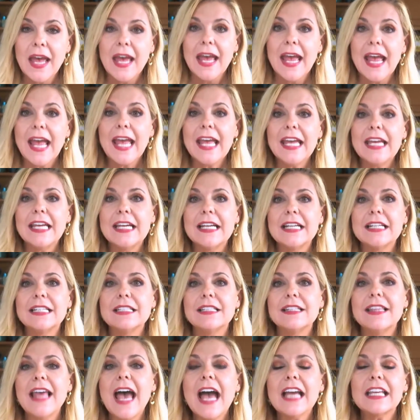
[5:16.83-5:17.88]

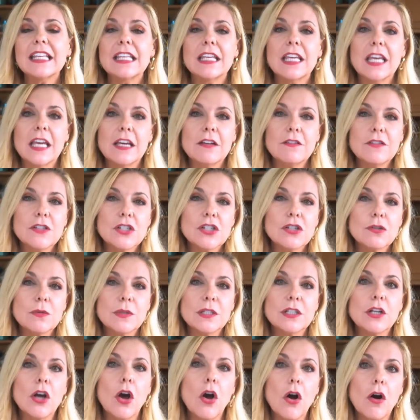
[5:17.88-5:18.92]
And that gives you
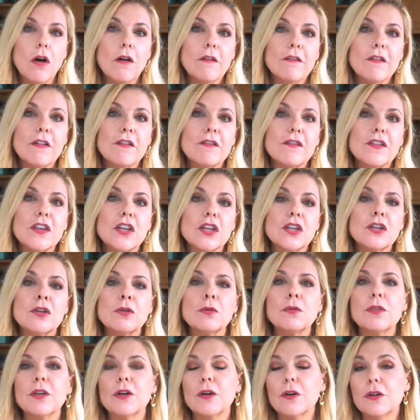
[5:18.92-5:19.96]
an
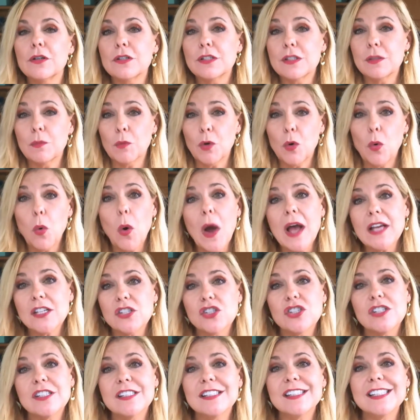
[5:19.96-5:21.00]
overview. There are some
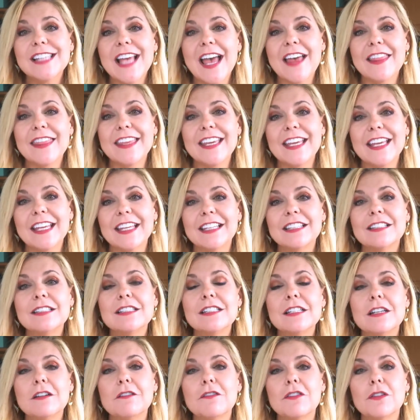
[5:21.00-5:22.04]
questions at the
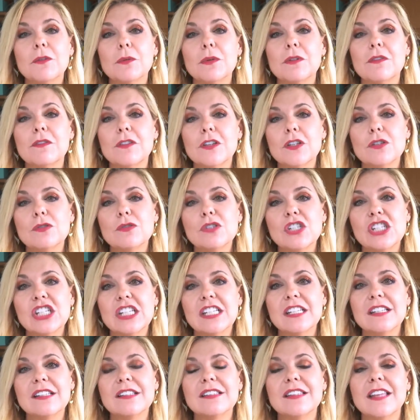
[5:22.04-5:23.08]
end of the review
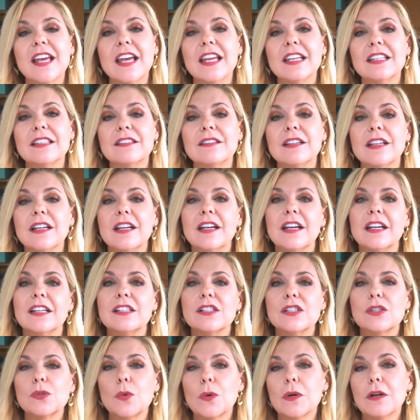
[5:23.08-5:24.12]
sheet that
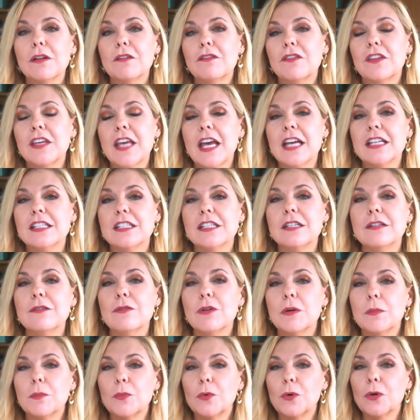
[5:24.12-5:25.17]
sort of get to
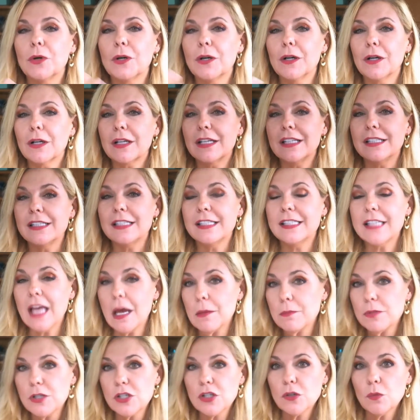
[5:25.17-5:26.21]
a more
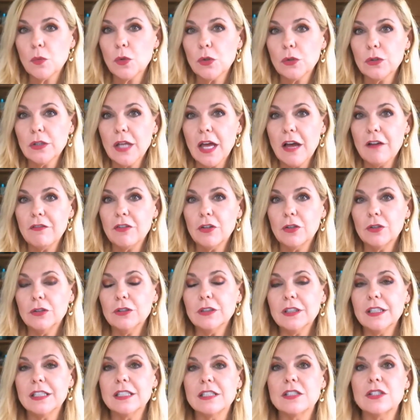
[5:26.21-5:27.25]
conceptual level
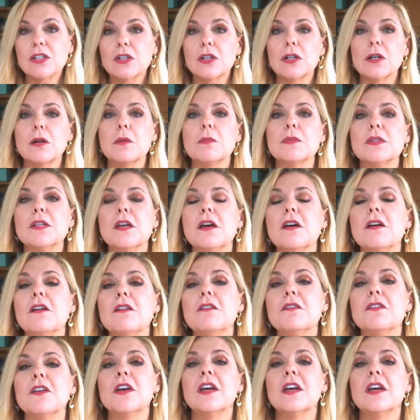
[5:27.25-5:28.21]
in terms of